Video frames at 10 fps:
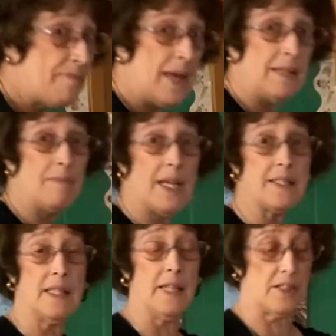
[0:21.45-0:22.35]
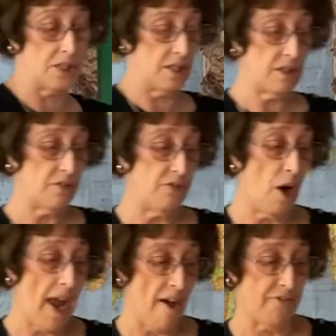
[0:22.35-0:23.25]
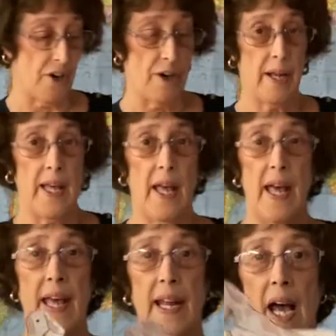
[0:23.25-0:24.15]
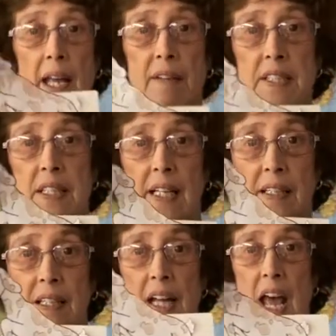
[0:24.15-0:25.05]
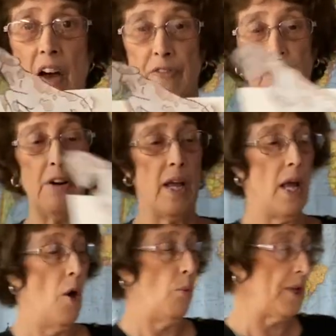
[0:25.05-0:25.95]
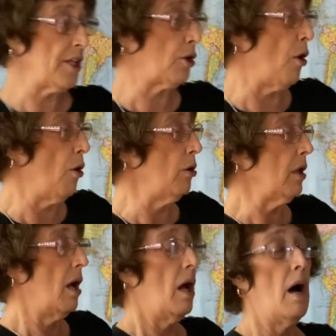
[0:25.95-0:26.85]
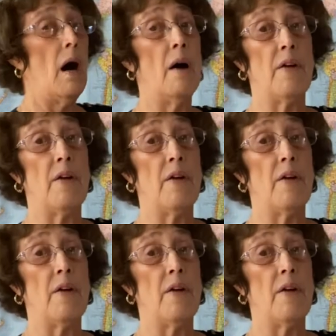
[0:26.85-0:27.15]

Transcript: made my selection for heifer. And I have selected a heifer with a goal of